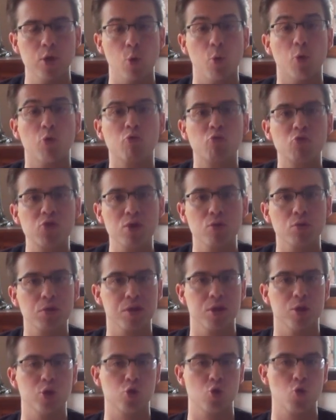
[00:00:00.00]
a real
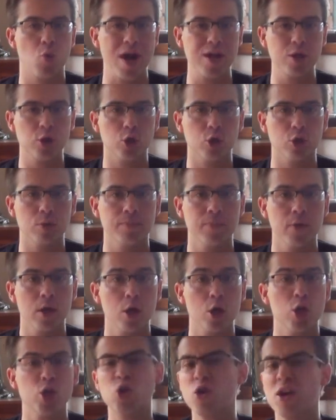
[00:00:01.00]
situation,
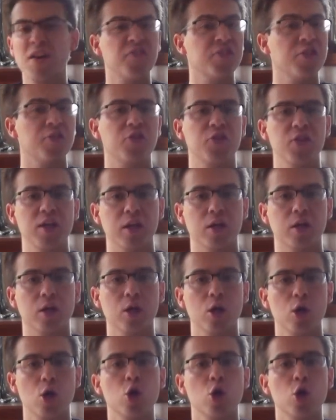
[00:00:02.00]
you don't have to think.